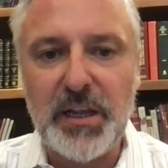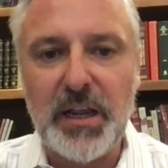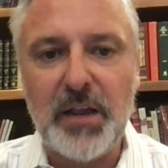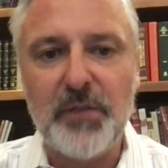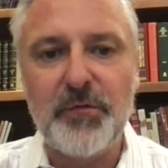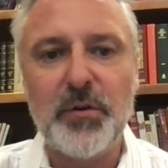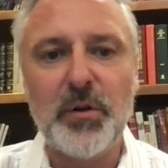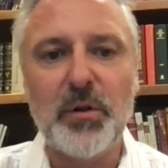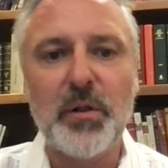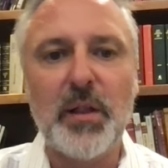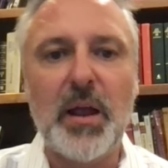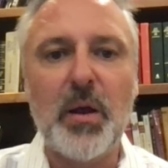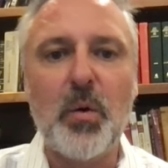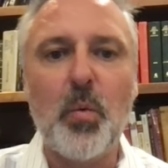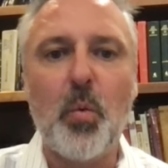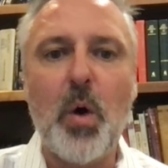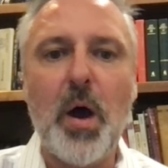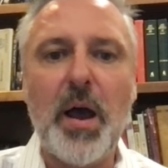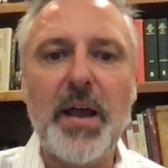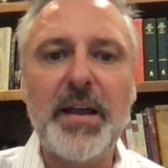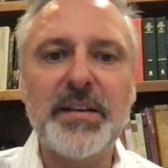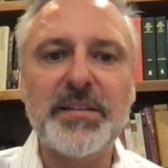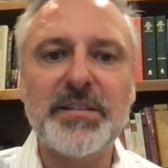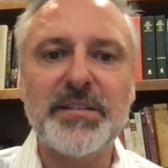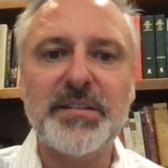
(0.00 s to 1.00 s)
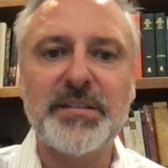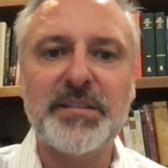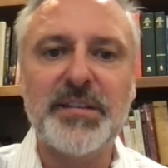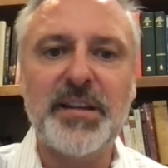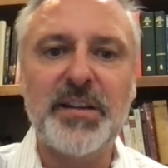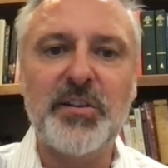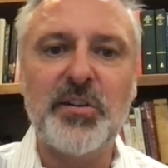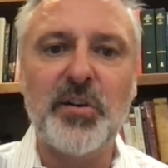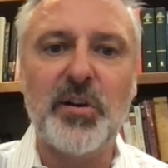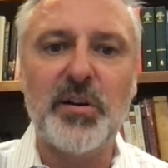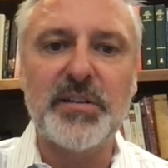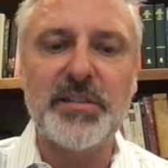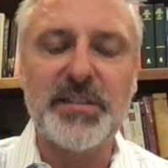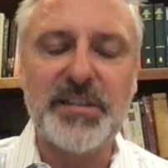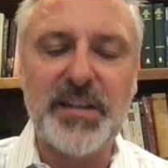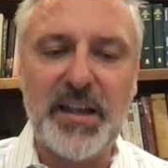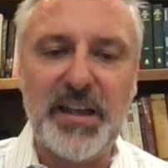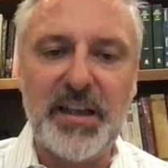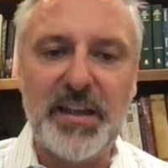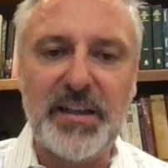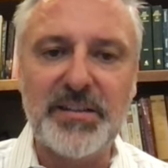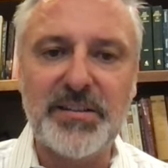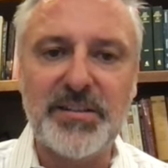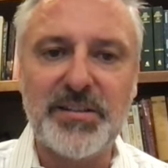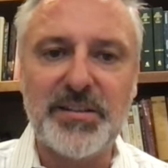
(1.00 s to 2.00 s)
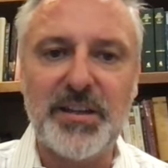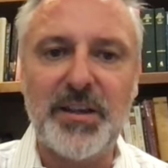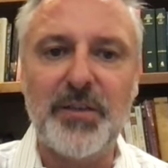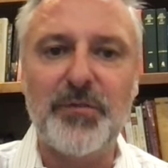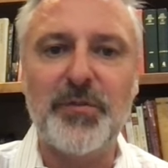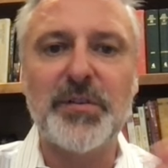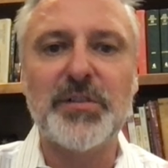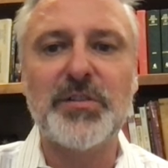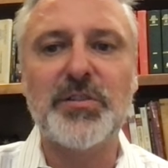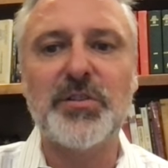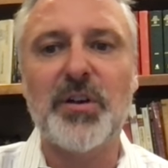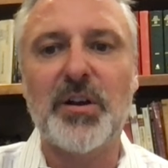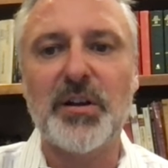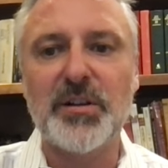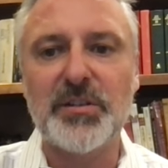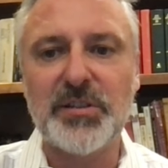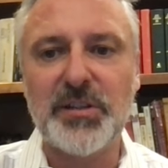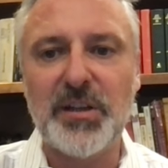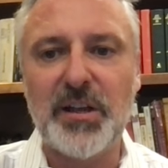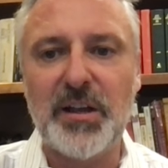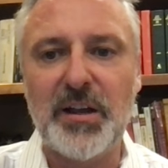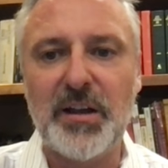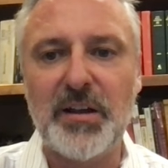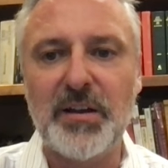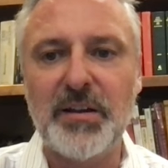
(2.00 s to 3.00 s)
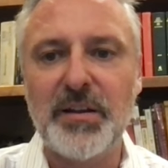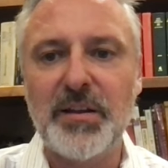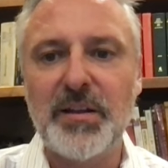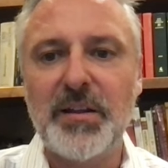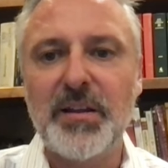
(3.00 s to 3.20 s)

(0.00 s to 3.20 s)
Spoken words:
if you're like, why does this say doxase if it's doxa?